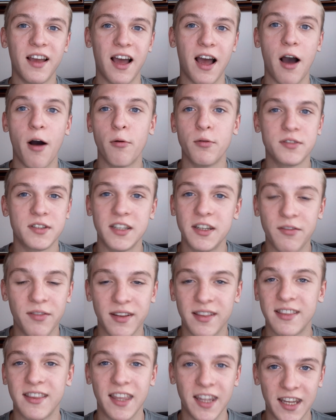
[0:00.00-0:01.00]
I wasn't
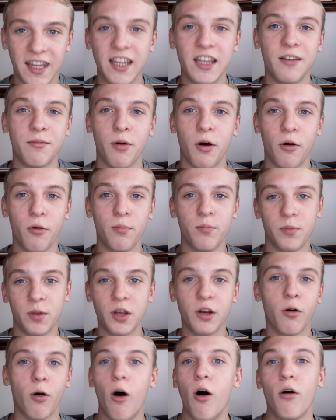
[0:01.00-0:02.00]
even thinking about
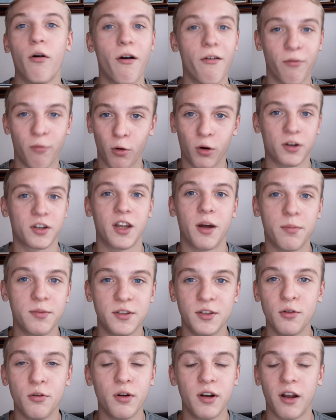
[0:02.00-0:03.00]
all I've worked up
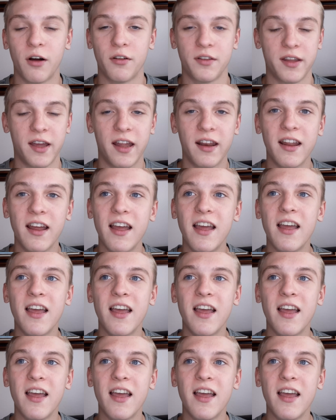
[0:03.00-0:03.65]
to and all that.